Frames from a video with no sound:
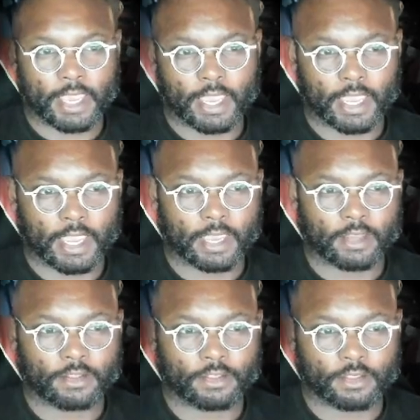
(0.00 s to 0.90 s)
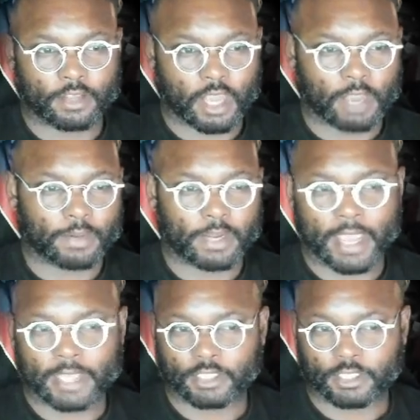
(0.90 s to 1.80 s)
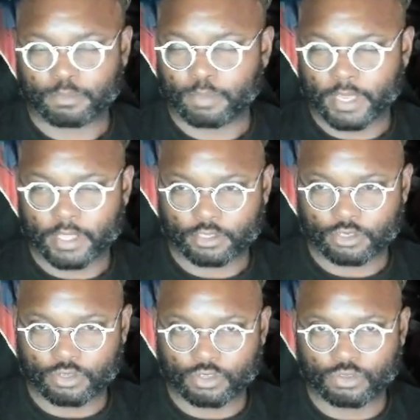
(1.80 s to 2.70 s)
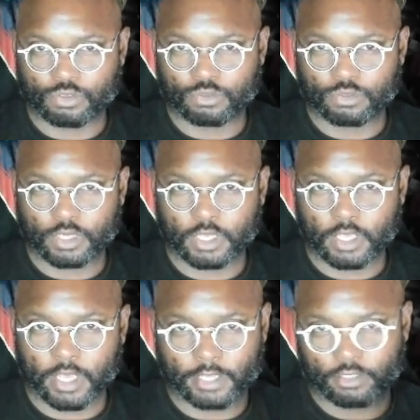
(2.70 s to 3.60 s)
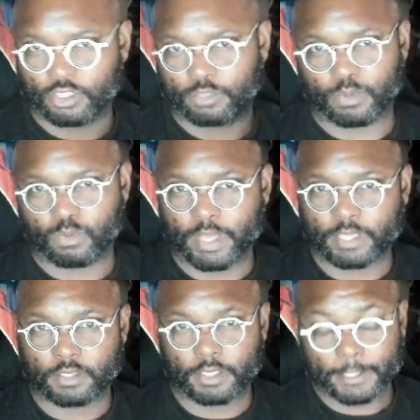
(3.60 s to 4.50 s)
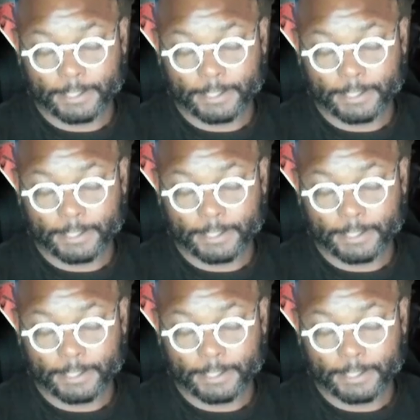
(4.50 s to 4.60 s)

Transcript: and the copper gasket spray that you used has just been wasted.